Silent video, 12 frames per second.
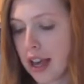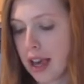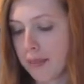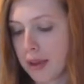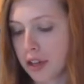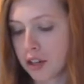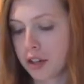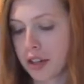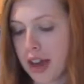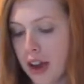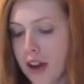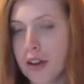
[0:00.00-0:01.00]
and make sure
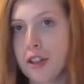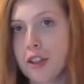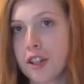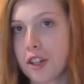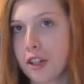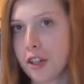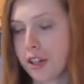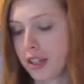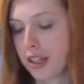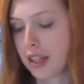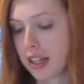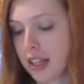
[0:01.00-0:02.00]
that all the sugar
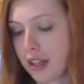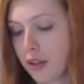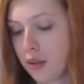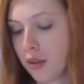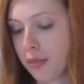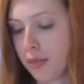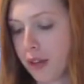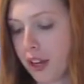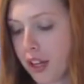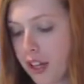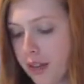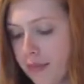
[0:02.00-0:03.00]
is getting
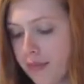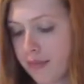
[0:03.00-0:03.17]
incorporated.